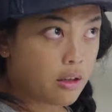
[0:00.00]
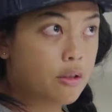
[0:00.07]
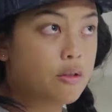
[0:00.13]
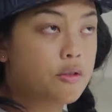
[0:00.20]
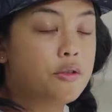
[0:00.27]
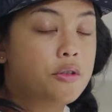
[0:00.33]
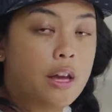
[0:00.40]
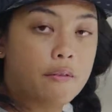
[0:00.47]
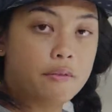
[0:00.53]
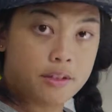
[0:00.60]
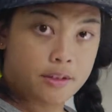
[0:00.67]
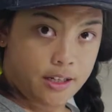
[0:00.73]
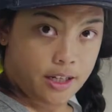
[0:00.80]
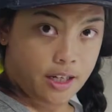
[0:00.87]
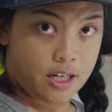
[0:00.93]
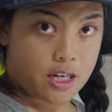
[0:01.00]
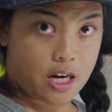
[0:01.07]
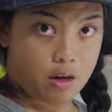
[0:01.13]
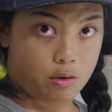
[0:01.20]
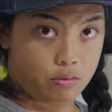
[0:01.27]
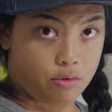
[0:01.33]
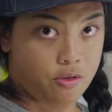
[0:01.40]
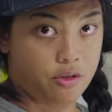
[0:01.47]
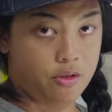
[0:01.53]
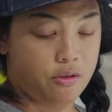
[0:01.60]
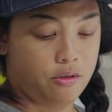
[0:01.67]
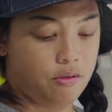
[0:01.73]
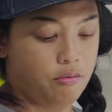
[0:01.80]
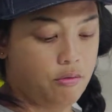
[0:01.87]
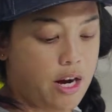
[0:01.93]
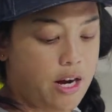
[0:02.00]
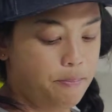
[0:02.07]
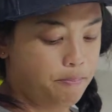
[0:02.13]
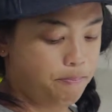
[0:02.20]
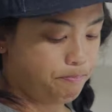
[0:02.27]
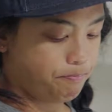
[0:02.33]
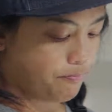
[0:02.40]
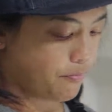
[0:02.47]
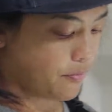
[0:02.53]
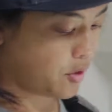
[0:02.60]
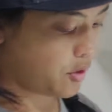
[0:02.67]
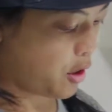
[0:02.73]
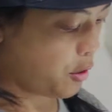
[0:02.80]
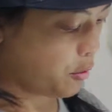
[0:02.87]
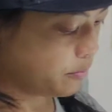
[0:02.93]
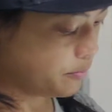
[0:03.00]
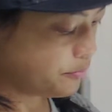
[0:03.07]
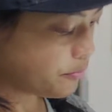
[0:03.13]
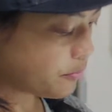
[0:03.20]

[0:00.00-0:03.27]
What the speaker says: 17 ounces, right? So,